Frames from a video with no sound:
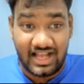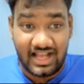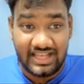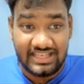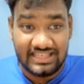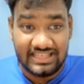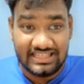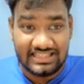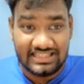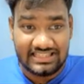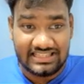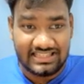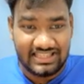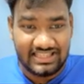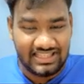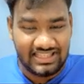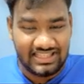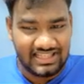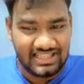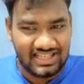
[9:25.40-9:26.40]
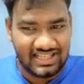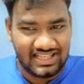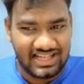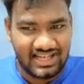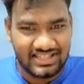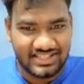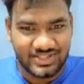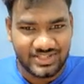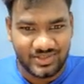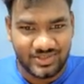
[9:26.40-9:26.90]
I think
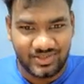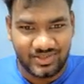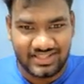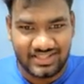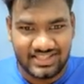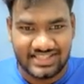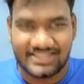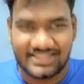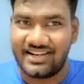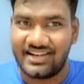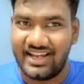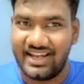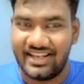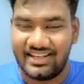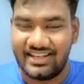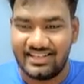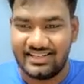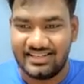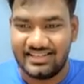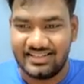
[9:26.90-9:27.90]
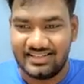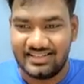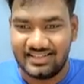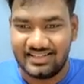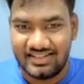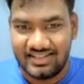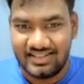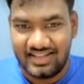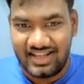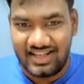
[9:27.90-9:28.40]
I showed this, right?
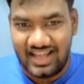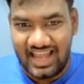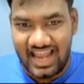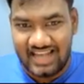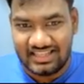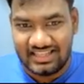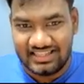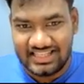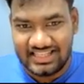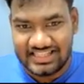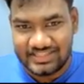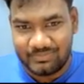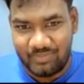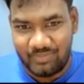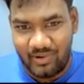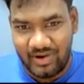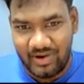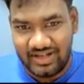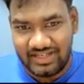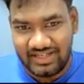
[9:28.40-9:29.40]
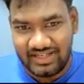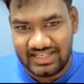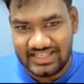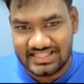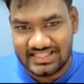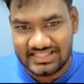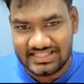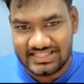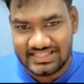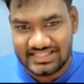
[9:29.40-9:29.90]
At this point, it
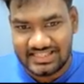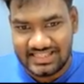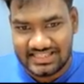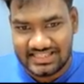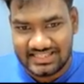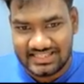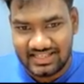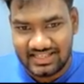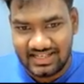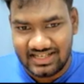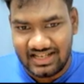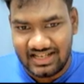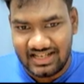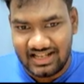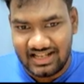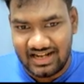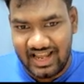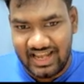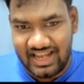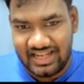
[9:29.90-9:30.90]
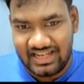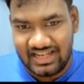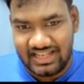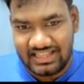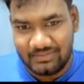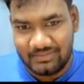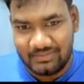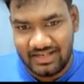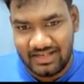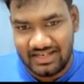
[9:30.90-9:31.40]
is this. Right
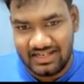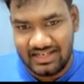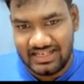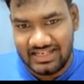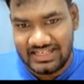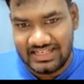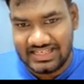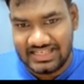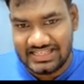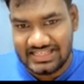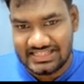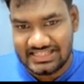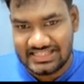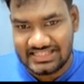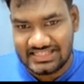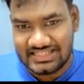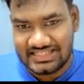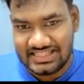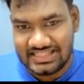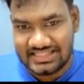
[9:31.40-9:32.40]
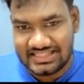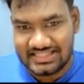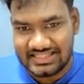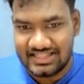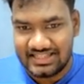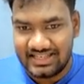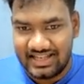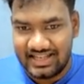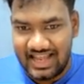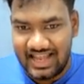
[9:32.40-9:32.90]
in the middle, it is this.
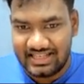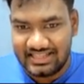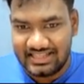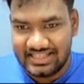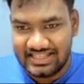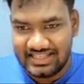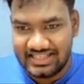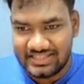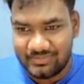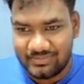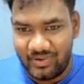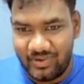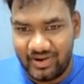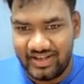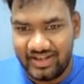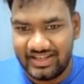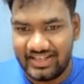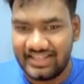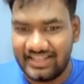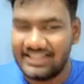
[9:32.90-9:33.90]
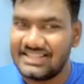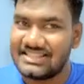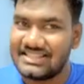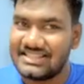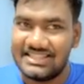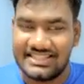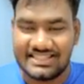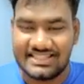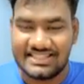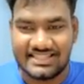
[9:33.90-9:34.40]
At this point, it is
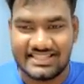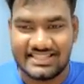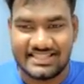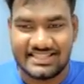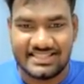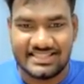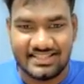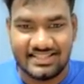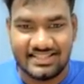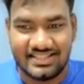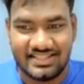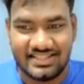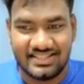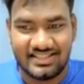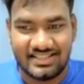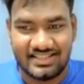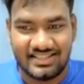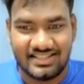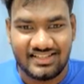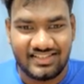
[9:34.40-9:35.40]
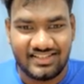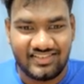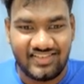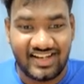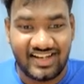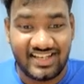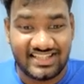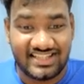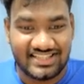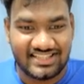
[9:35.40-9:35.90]
this.
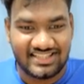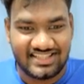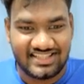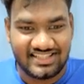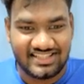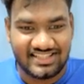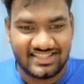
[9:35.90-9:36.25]
What is it?